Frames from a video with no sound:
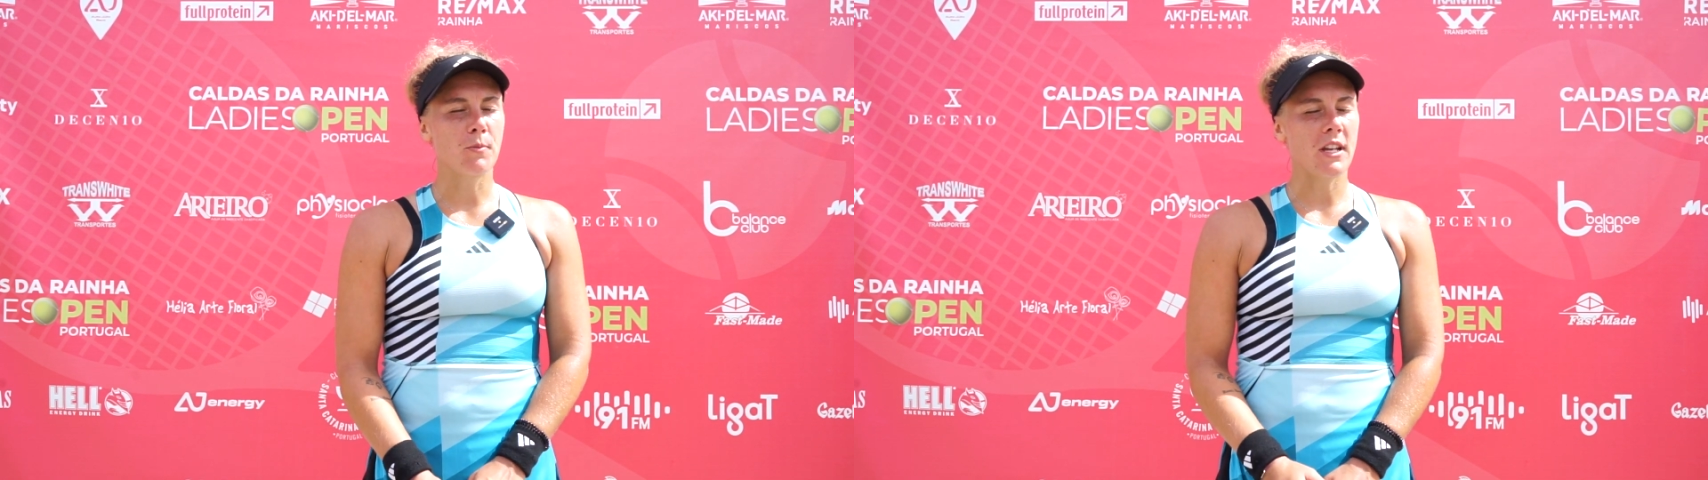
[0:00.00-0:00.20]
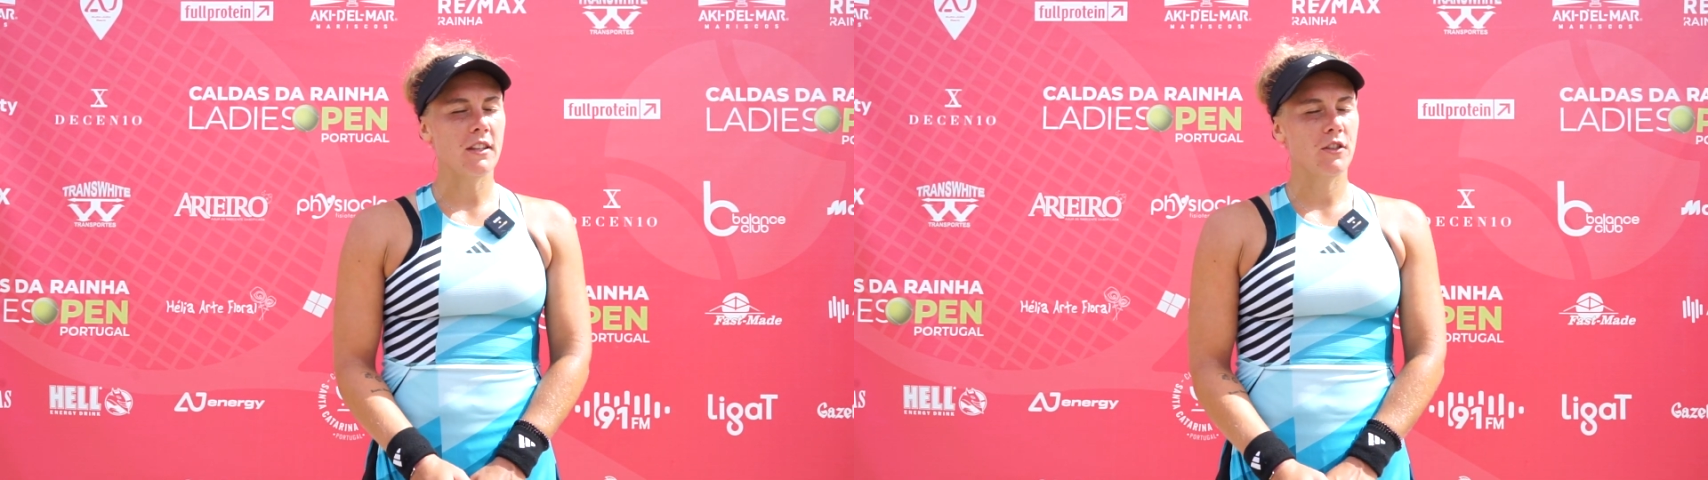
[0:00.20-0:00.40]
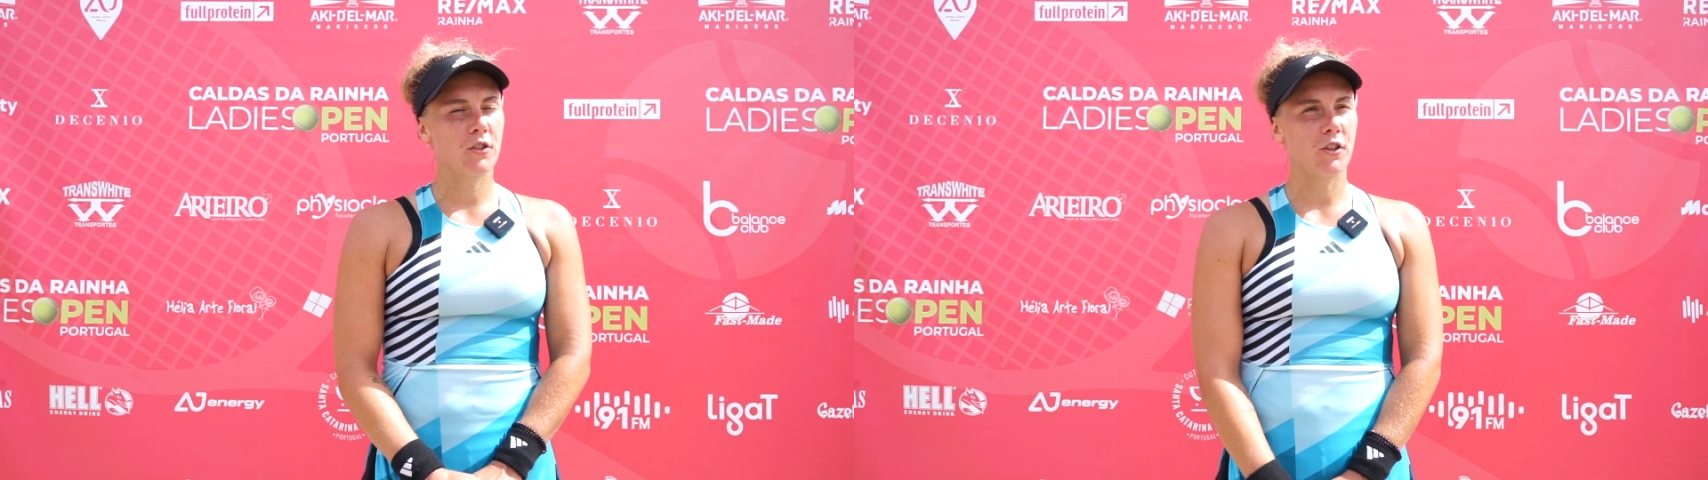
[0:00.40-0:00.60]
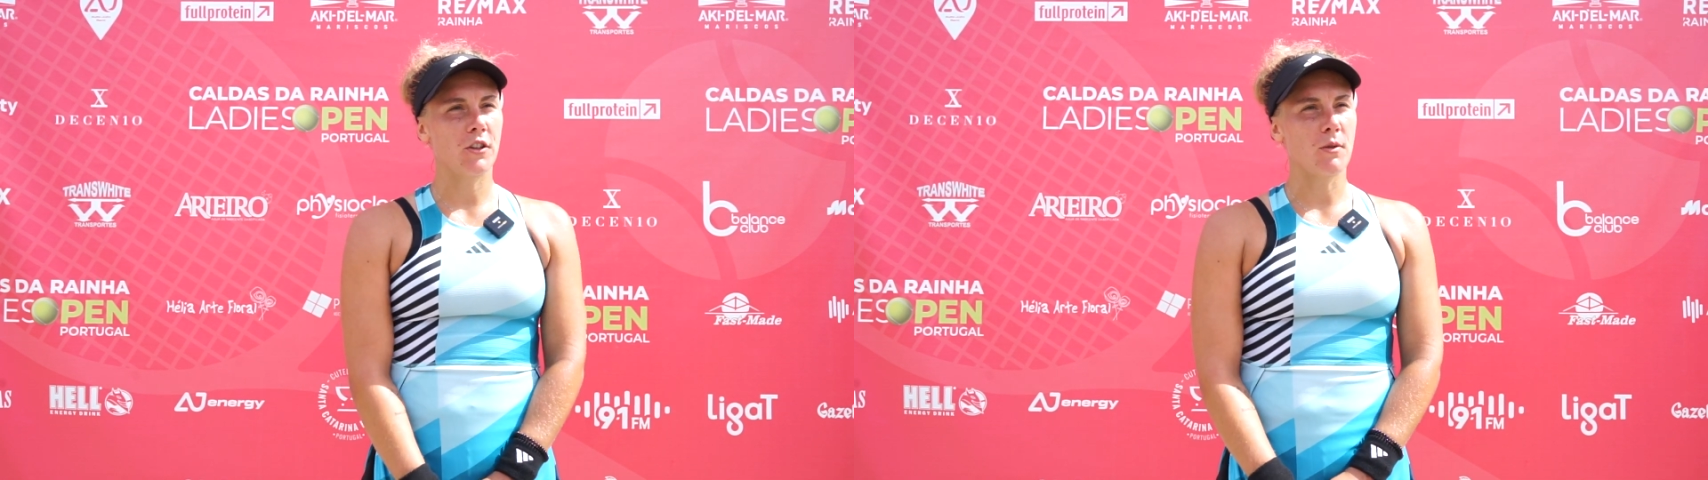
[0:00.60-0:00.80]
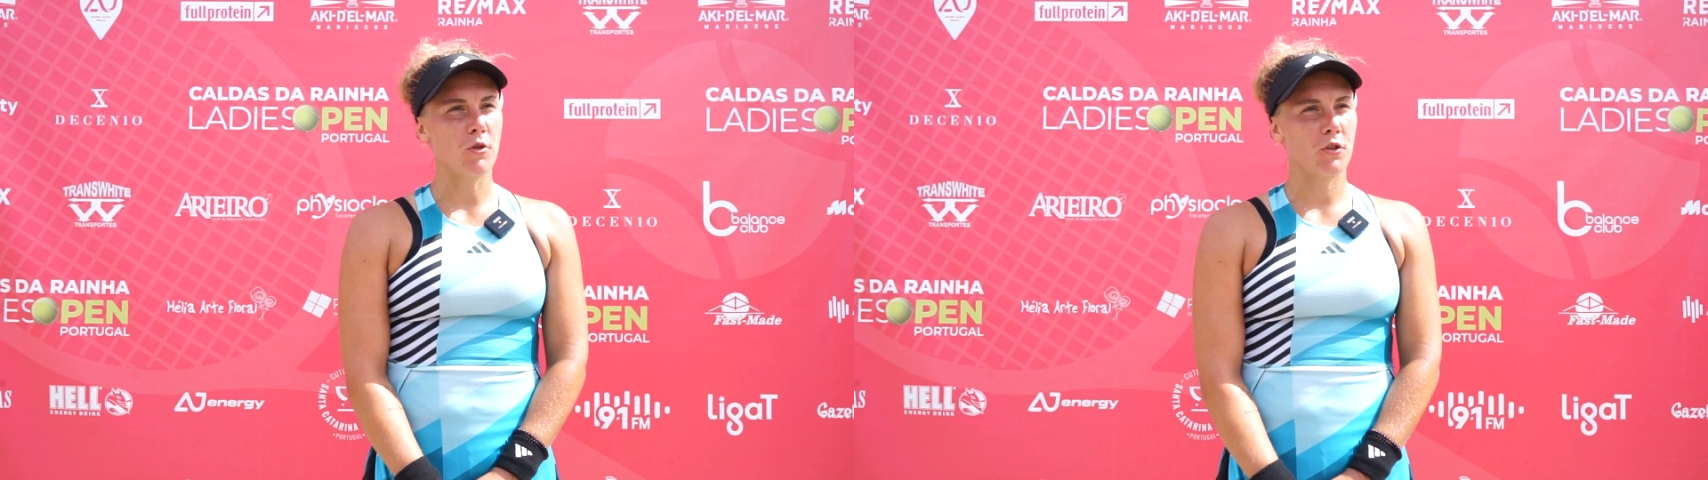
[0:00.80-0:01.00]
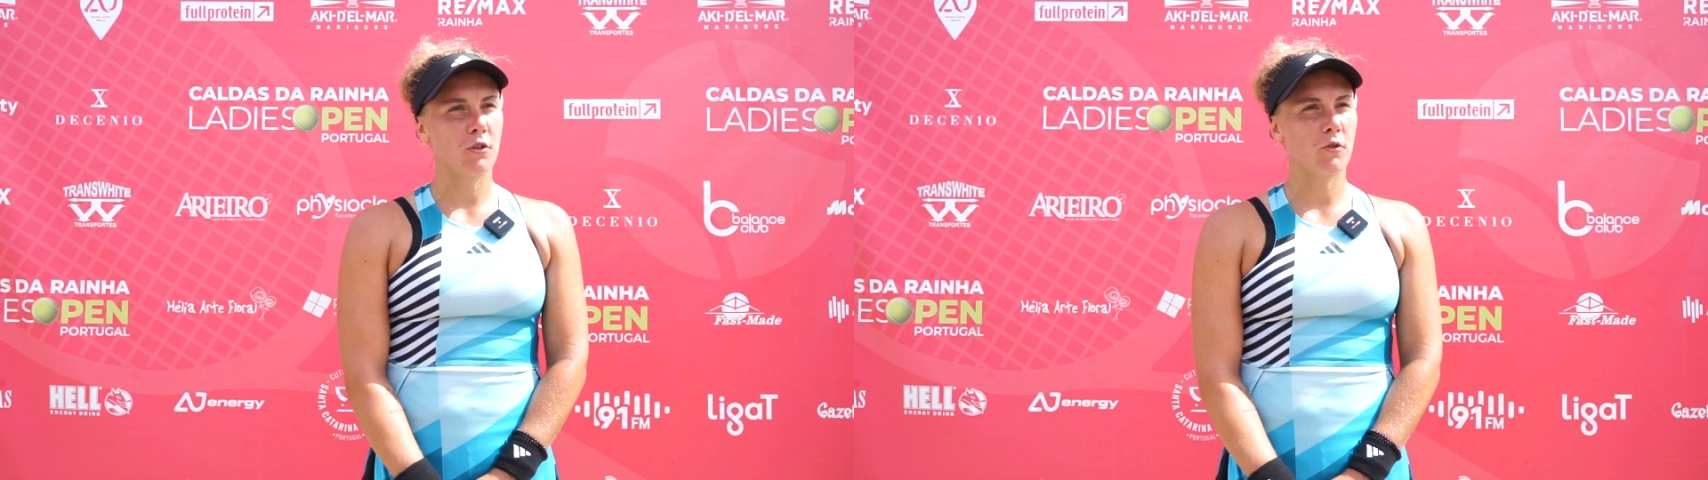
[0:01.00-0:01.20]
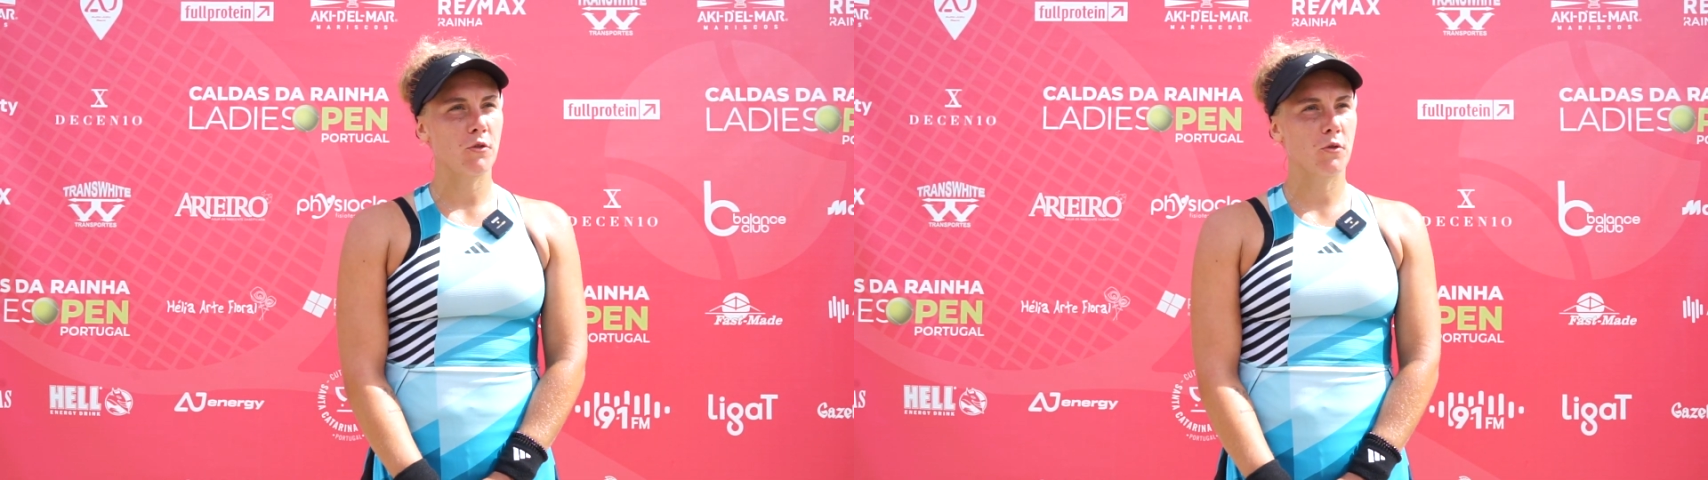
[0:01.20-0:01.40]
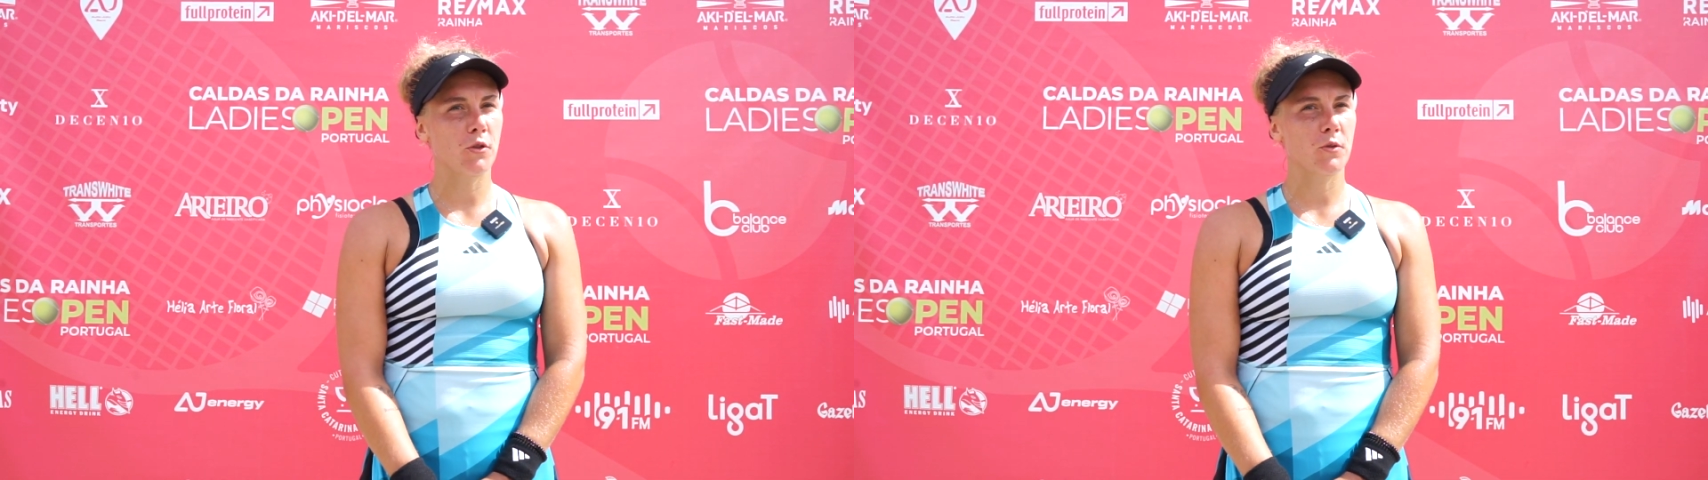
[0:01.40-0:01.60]
manage the emotion on
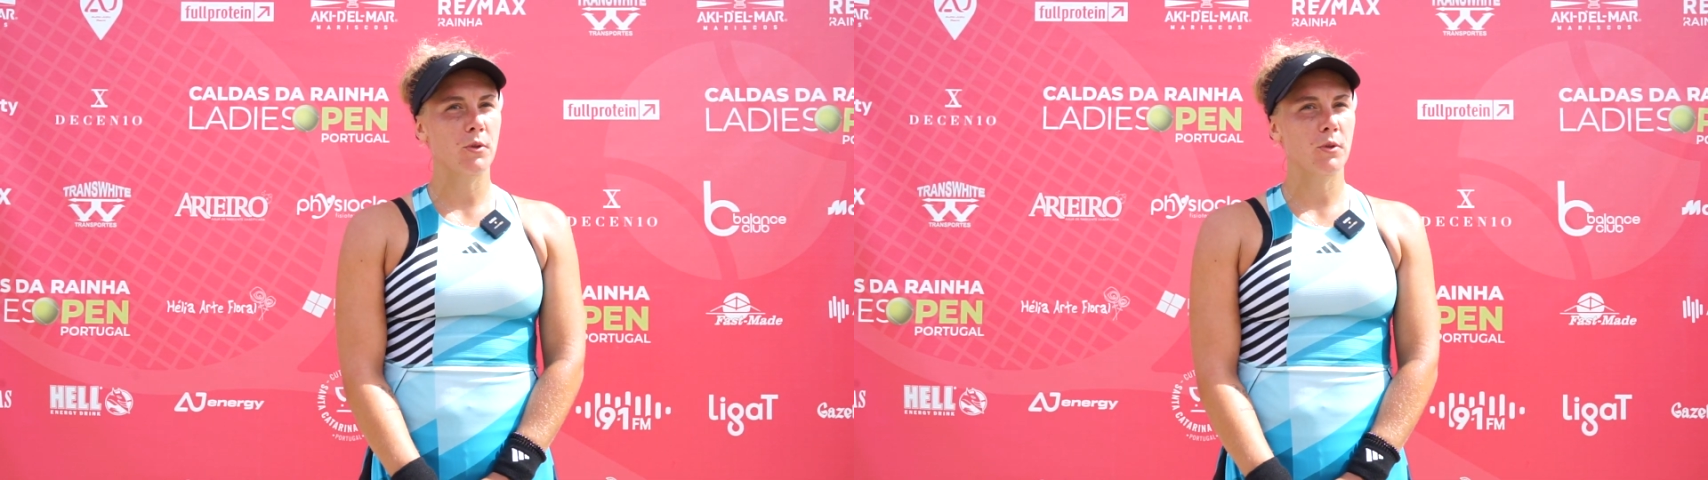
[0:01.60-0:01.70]
the court.